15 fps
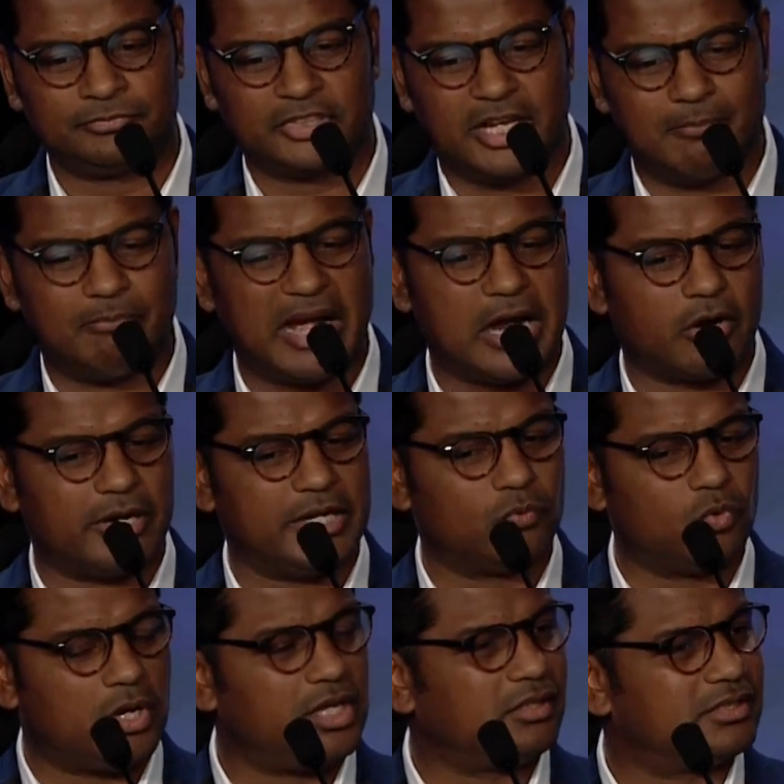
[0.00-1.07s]
empowering
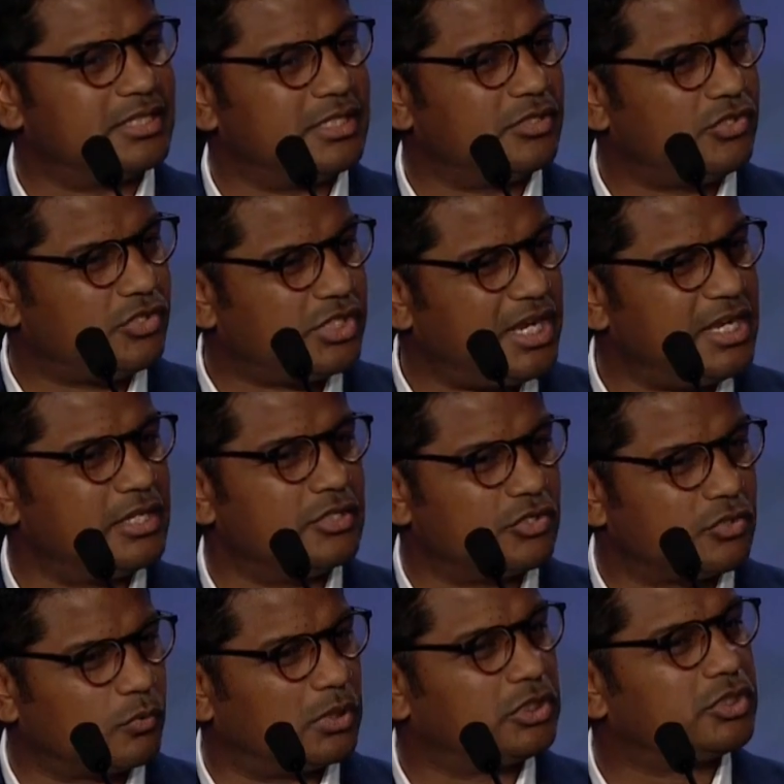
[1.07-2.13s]
royalty
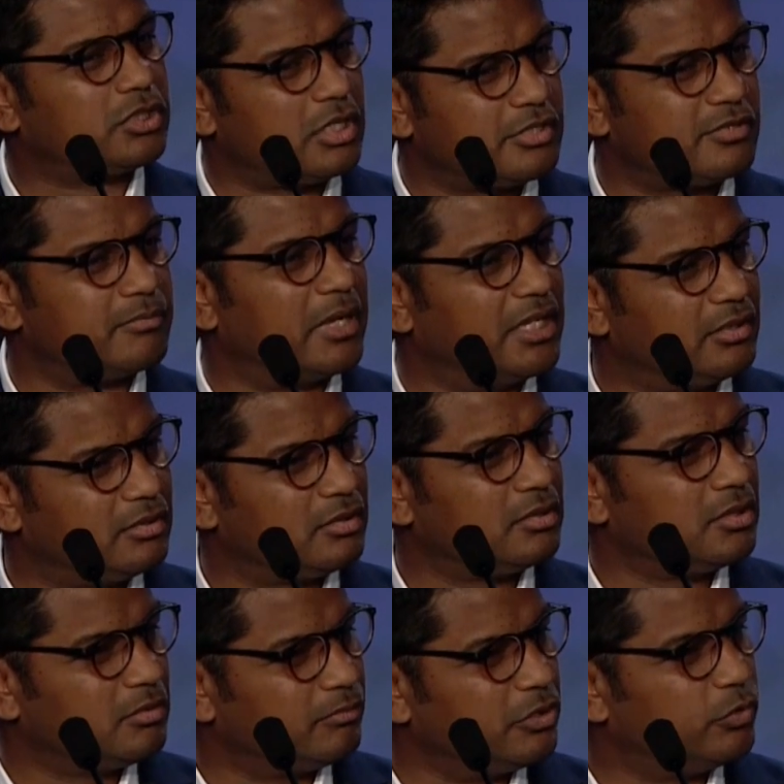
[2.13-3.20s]
changed what trust meant
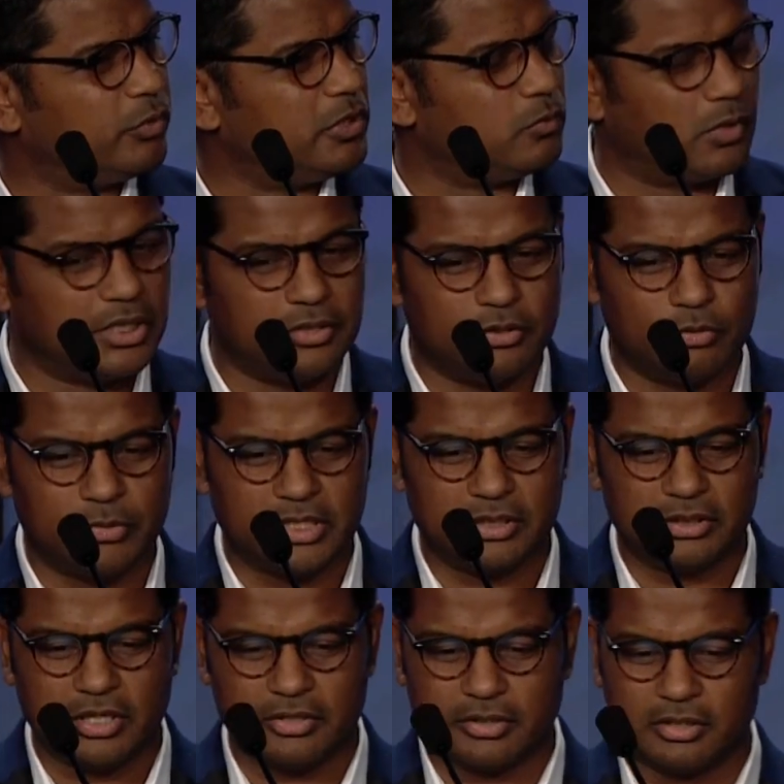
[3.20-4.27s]
between one human and
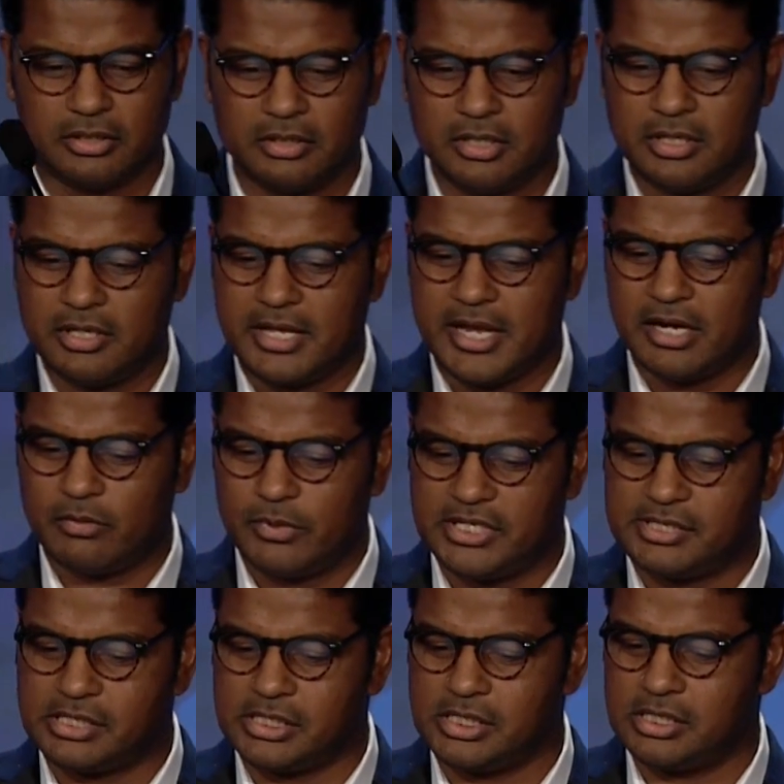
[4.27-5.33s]
another. Here we
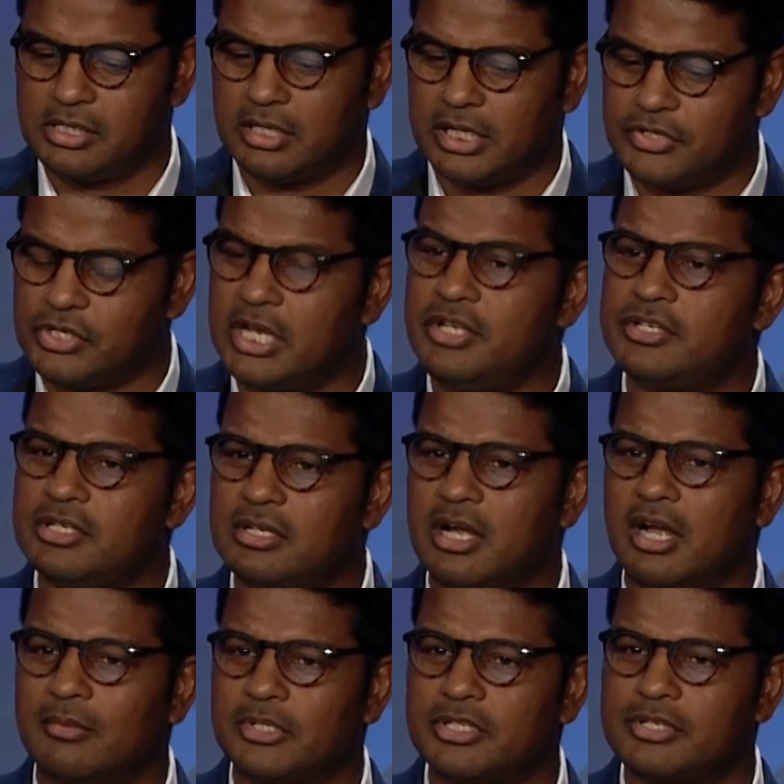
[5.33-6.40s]
see a change in
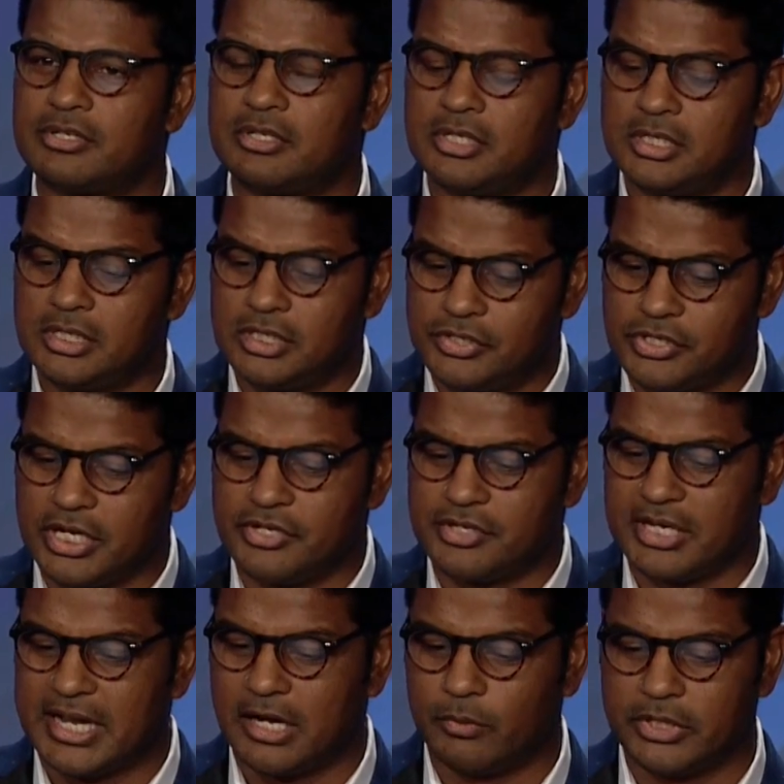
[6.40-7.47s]
commerce
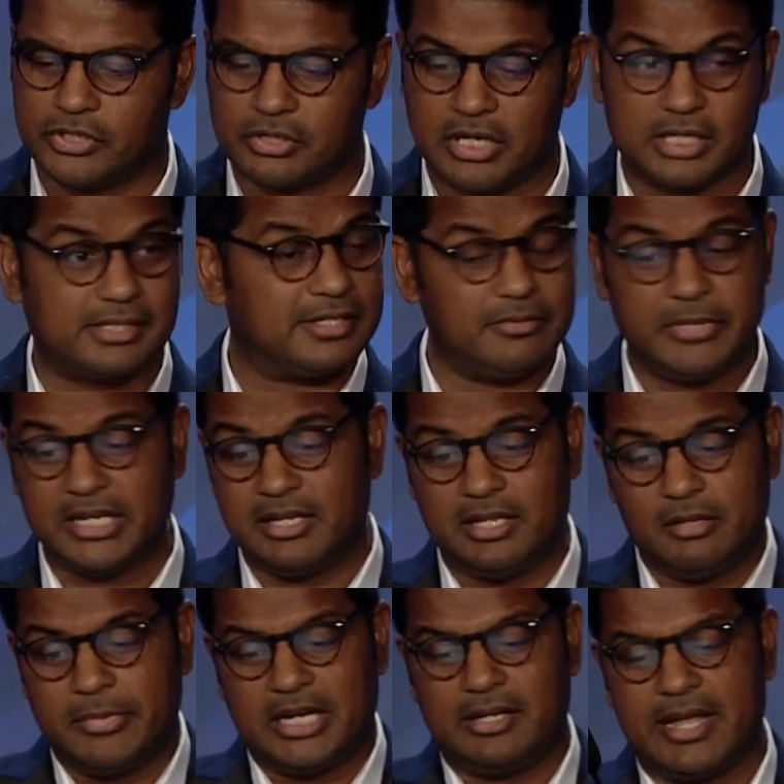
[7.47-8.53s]
changing how we trust. In
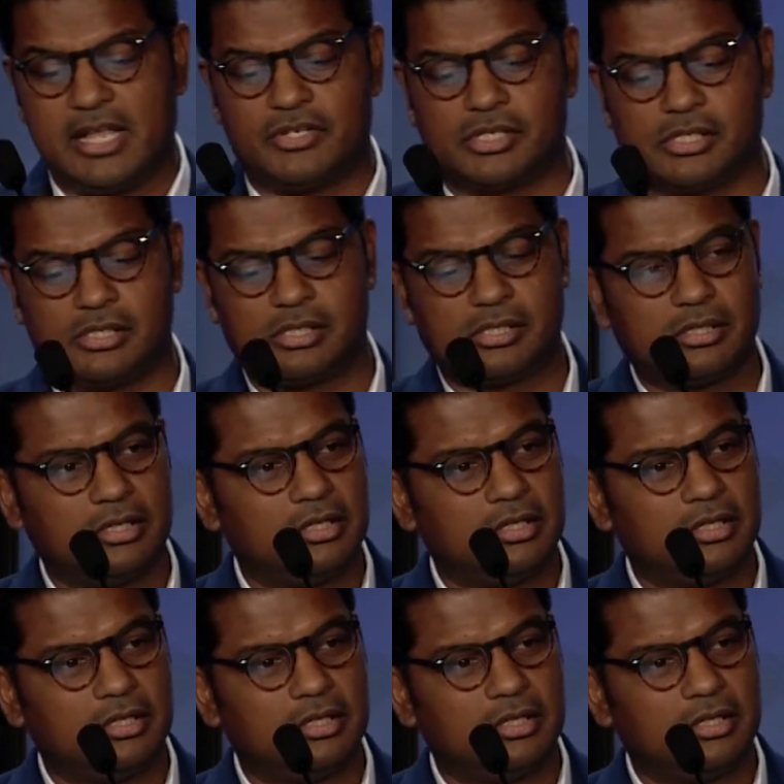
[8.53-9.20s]
the Middle Ages,